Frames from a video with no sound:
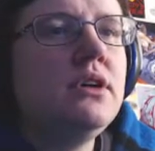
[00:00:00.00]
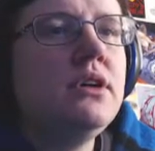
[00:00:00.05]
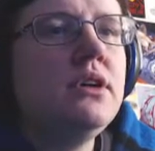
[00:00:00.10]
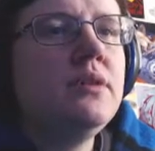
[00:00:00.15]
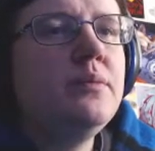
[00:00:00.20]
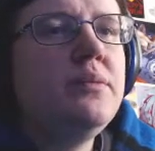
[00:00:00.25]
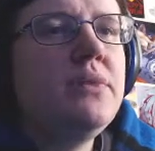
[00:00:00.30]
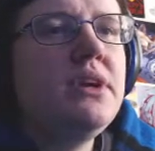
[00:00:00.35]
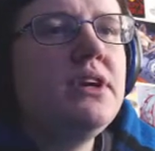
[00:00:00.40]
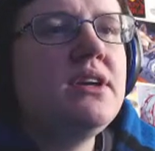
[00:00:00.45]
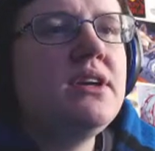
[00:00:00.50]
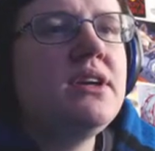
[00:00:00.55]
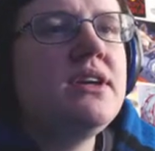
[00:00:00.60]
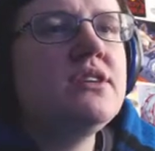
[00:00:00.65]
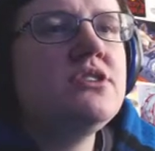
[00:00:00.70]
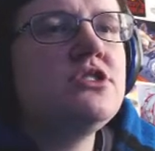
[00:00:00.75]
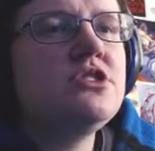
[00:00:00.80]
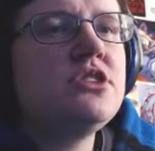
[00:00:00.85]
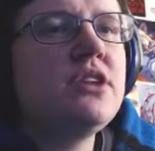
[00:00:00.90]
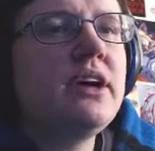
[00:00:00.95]
Be at
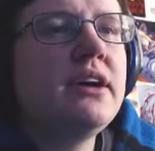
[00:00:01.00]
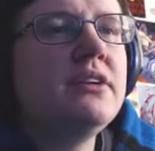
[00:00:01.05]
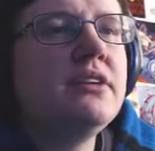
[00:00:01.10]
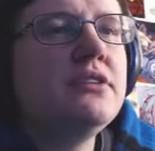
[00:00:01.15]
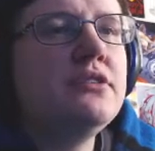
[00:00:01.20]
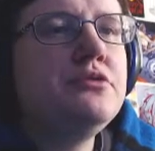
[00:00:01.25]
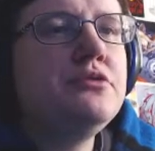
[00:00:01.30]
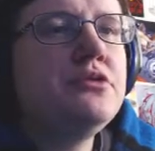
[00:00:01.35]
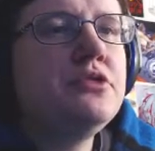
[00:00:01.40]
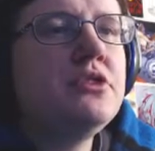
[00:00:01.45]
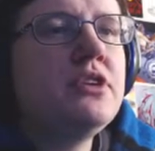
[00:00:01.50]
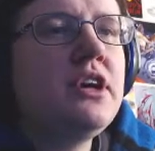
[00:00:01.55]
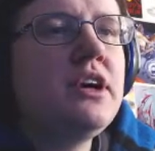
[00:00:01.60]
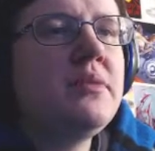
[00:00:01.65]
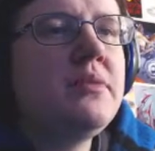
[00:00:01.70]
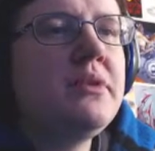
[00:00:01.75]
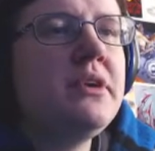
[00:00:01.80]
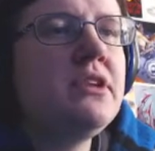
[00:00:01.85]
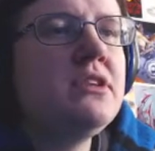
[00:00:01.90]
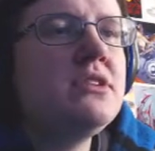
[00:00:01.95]
ease, child, for I
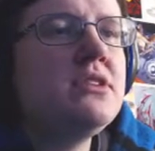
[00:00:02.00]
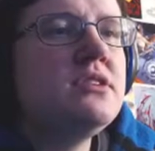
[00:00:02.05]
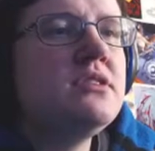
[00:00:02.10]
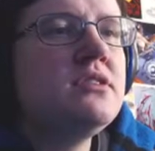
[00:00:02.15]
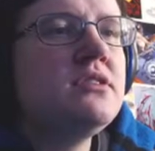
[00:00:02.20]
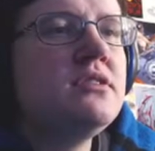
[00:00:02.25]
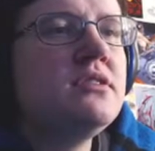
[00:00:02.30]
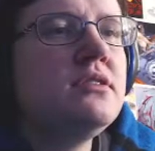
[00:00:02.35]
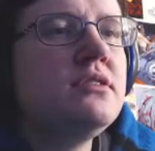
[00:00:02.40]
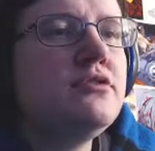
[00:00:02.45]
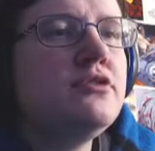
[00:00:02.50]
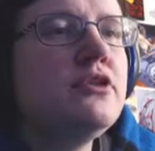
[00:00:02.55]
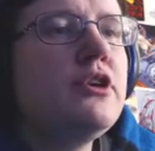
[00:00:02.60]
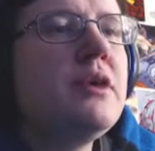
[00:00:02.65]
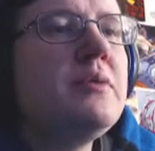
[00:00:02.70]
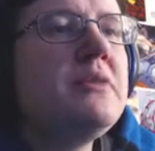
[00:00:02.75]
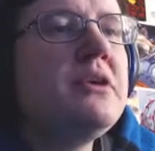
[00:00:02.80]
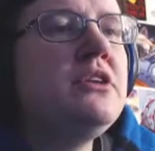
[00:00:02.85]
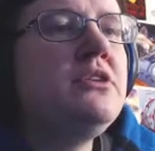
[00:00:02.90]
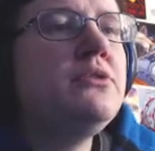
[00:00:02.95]
mean to, for I
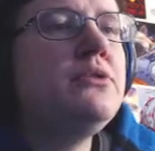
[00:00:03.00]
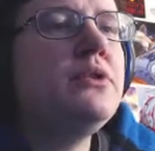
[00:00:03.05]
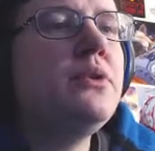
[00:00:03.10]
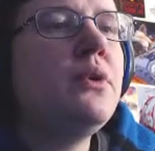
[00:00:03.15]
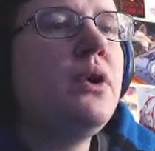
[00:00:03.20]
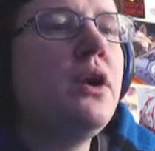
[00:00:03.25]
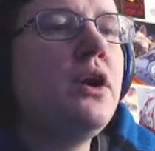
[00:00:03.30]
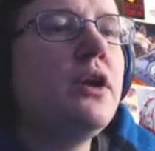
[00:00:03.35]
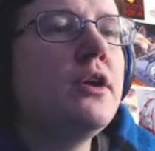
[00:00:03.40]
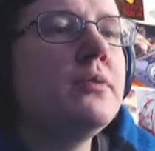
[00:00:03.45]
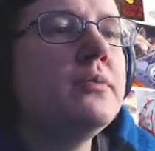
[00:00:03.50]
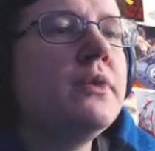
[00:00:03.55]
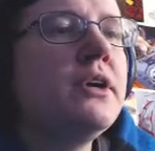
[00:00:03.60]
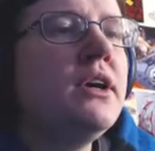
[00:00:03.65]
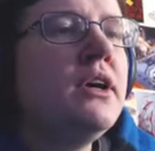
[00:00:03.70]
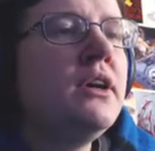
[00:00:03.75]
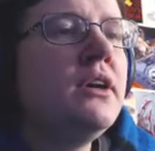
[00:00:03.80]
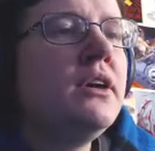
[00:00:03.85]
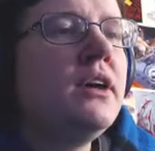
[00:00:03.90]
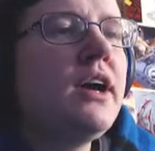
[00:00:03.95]
mean you no harm.
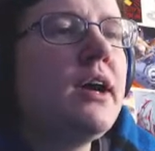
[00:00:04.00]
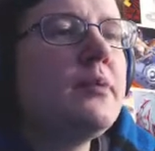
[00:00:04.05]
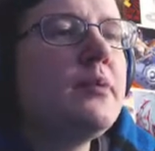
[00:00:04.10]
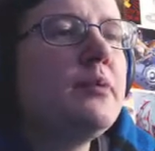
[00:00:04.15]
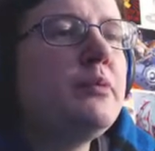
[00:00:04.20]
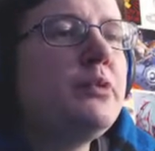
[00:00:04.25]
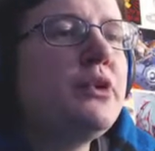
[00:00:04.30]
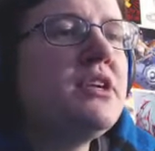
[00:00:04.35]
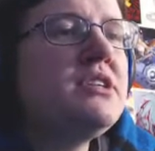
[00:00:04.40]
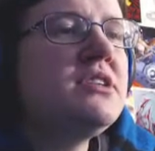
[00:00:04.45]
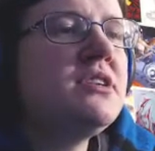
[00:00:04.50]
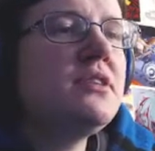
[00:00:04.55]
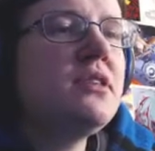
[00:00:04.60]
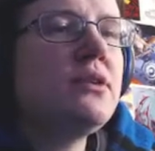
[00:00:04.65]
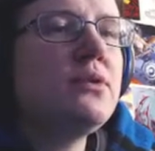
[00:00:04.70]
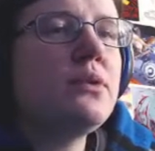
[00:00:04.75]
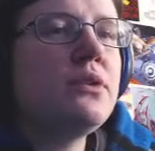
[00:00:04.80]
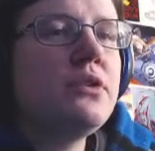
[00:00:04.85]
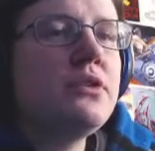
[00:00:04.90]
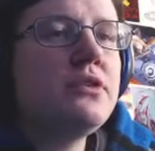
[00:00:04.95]
I am a priest of the
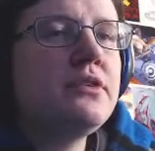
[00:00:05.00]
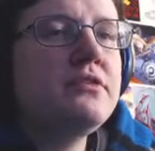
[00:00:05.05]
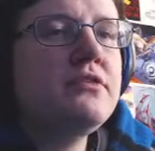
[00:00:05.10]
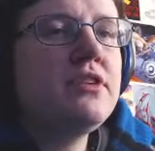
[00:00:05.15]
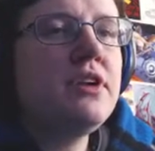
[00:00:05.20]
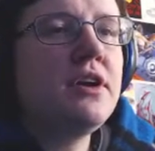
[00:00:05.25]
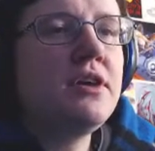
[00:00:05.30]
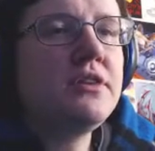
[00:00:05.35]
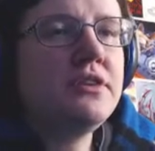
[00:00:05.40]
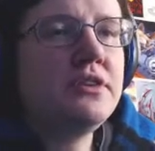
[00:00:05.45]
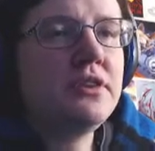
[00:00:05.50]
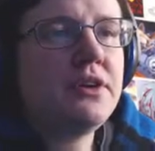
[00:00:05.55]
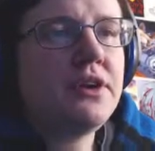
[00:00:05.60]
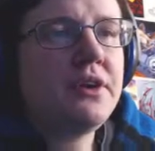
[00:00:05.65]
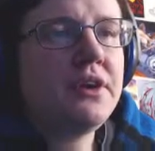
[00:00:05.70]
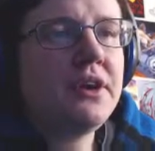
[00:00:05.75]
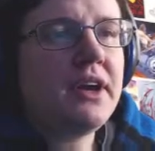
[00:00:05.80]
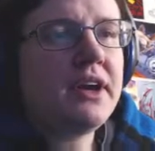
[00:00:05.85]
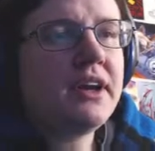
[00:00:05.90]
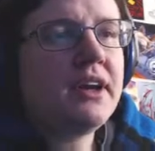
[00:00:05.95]
order of Nald'thal,
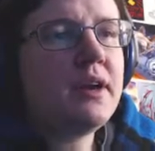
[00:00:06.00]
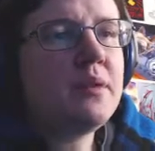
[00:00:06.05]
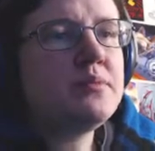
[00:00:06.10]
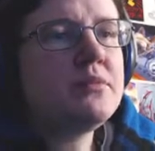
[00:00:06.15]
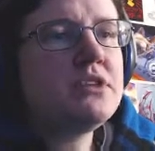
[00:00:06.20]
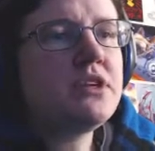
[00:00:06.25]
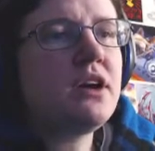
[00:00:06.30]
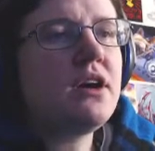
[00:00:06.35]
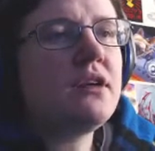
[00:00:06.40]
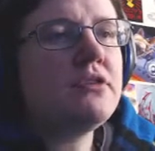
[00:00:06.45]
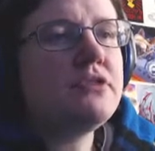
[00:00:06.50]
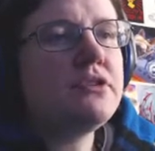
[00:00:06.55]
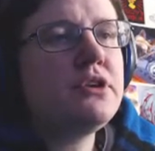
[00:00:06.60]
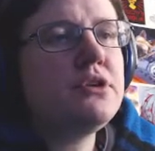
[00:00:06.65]
and I come to offer you